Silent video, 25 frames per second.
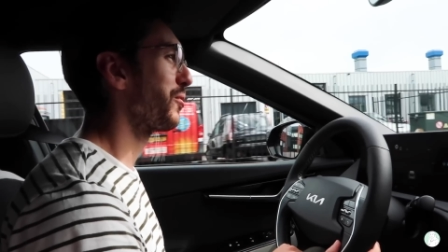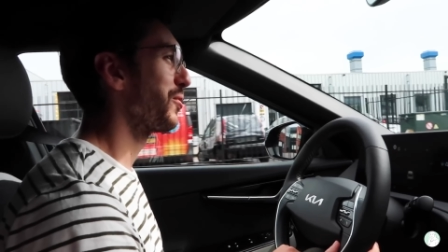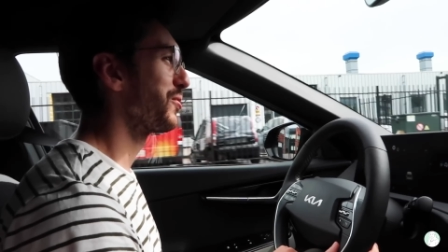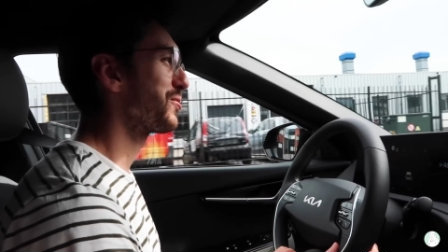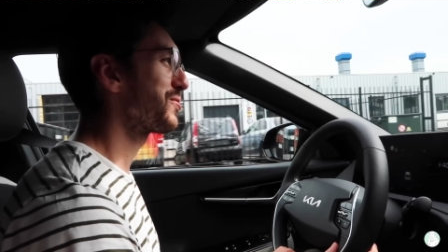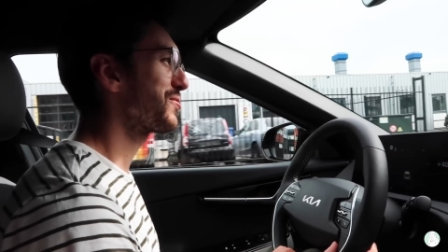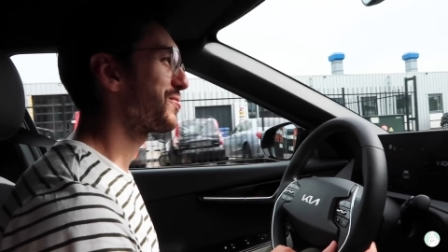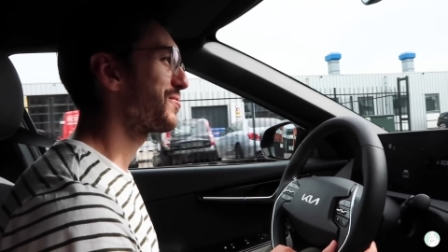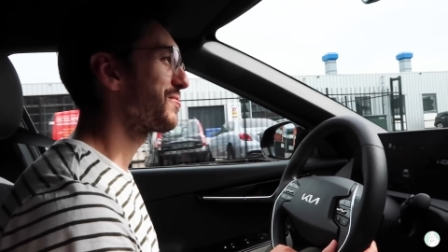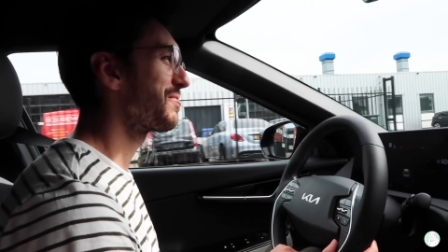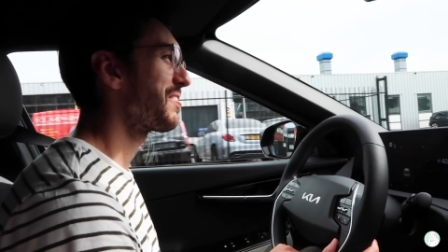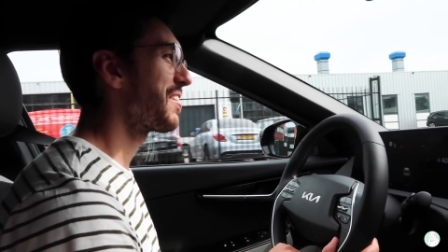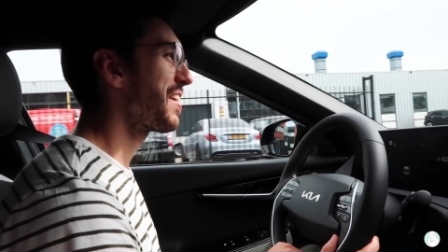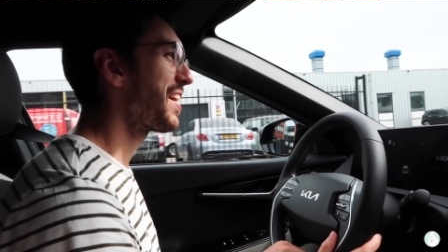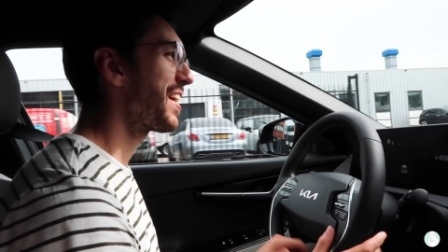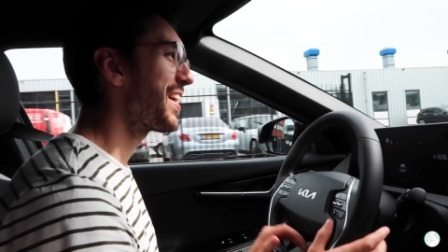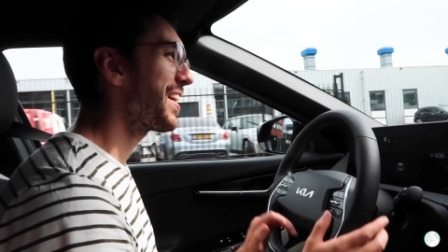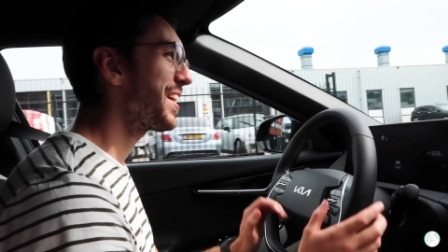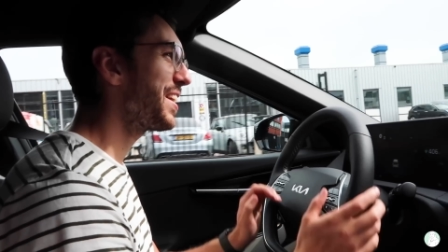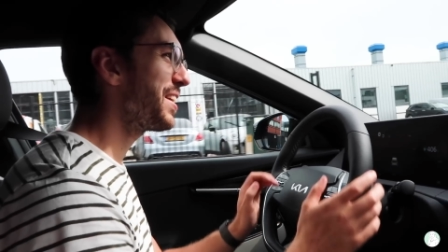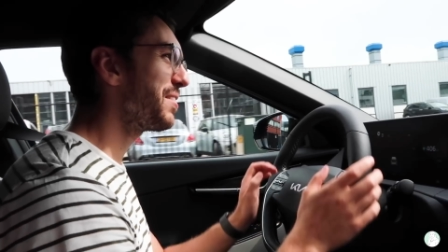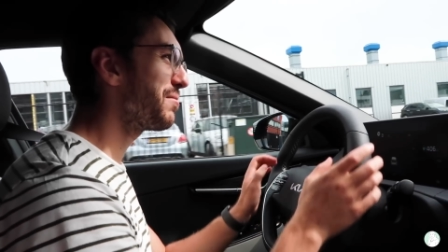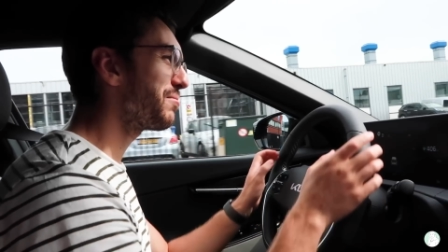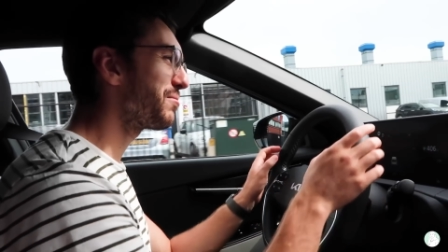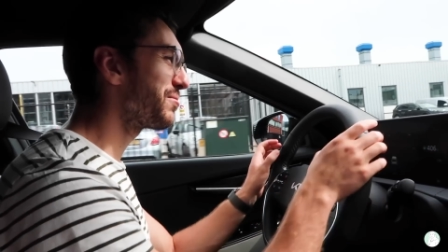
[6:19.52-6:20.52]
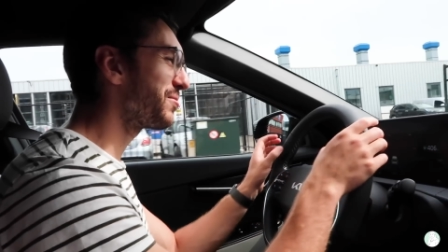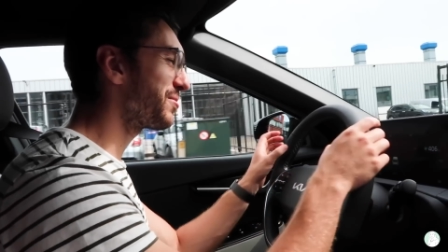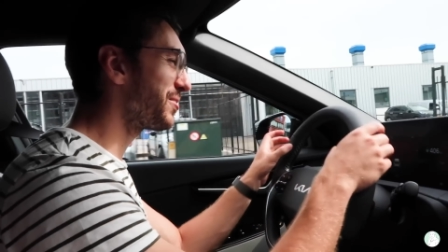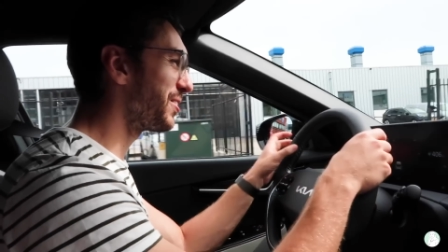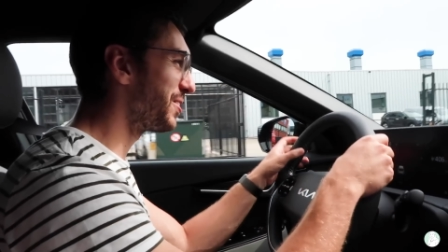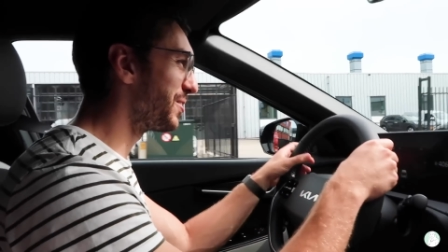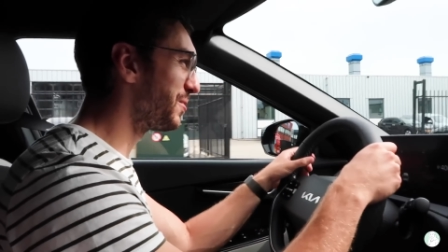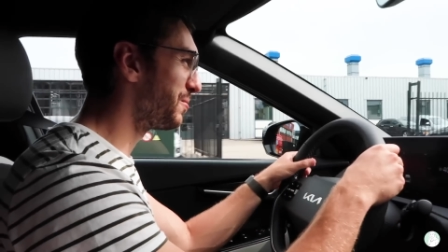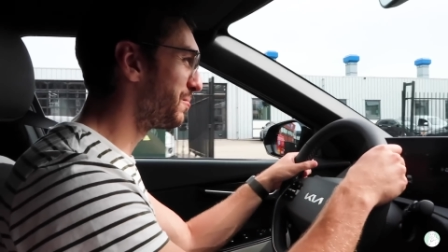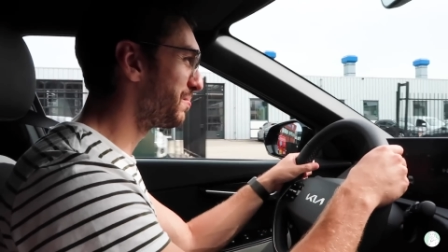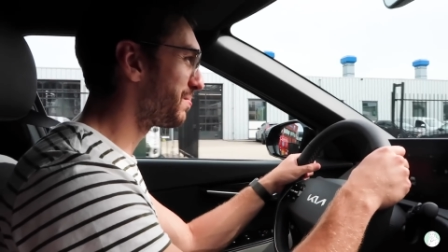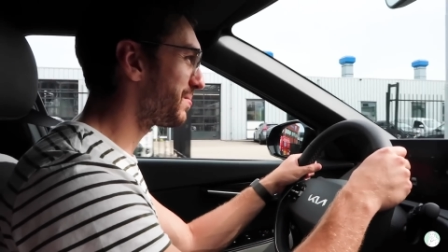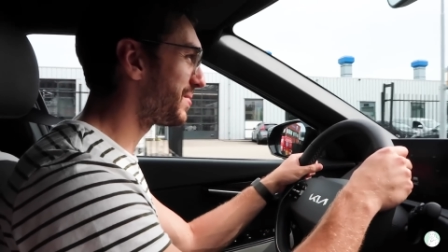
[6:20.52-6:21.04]
first drive.
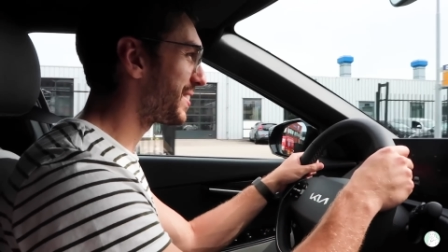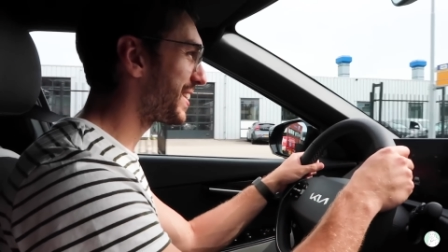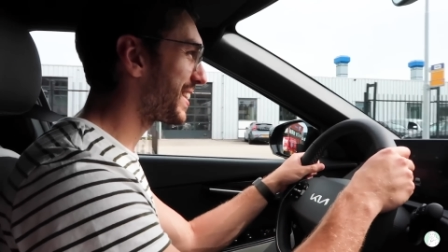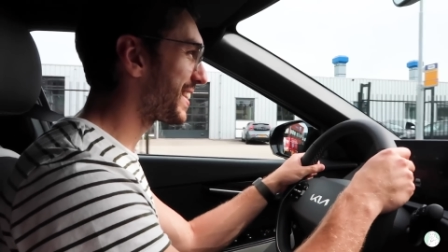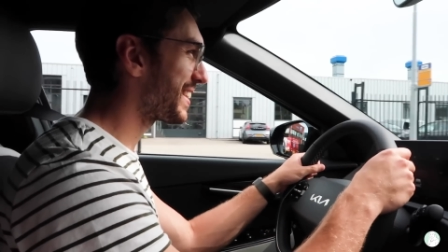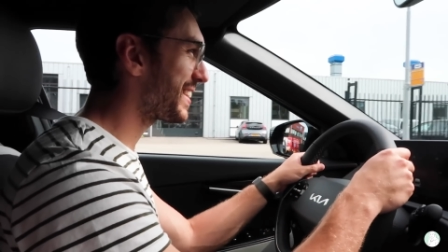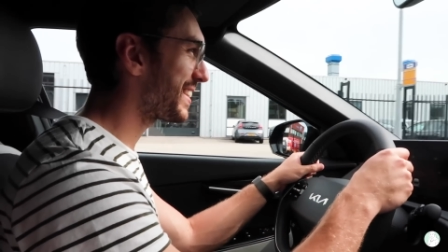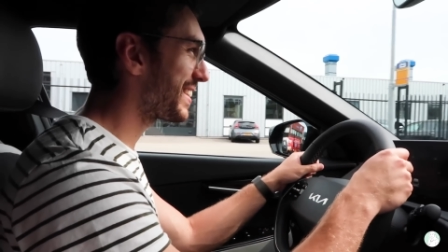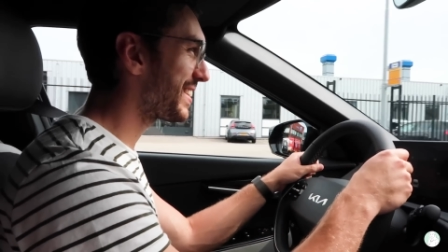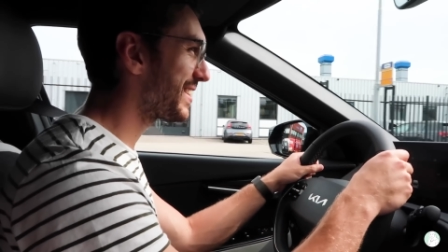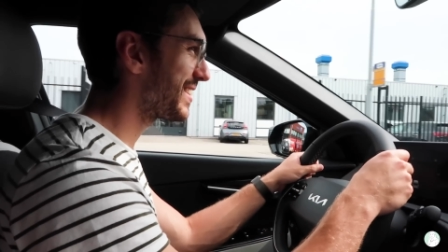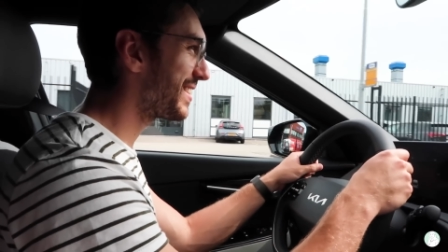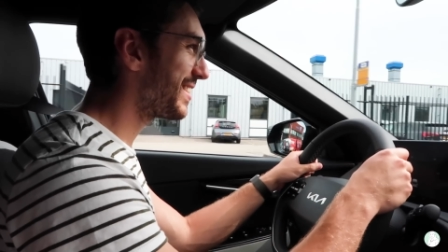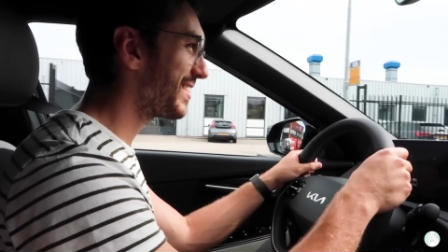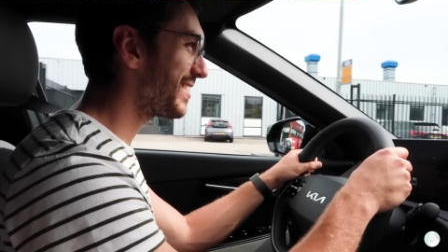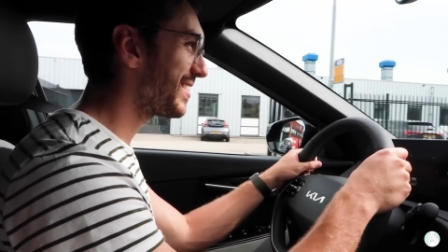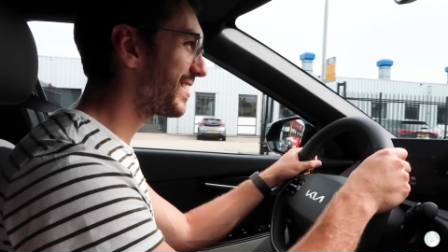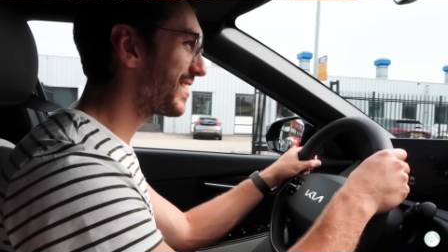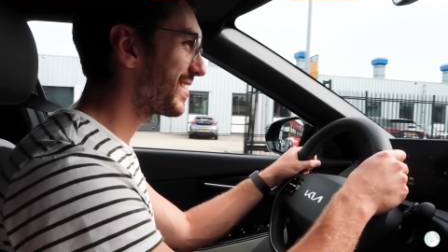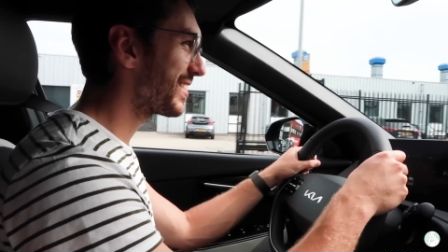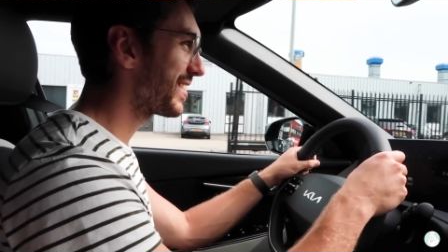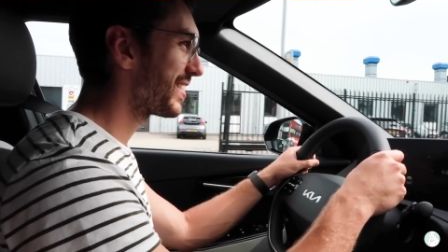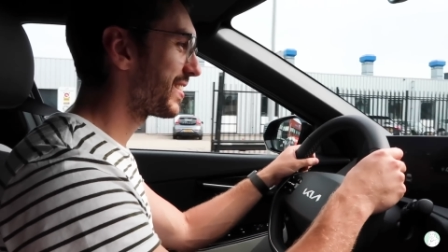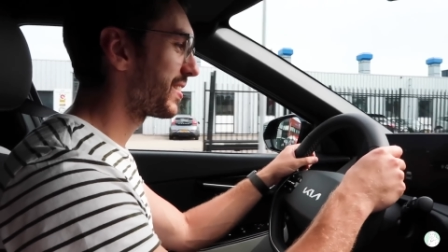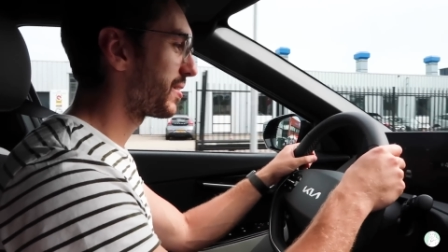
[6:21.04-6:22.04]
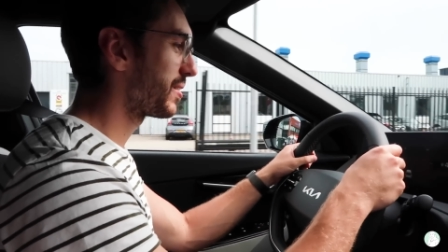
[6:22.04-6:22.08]
Oh my god.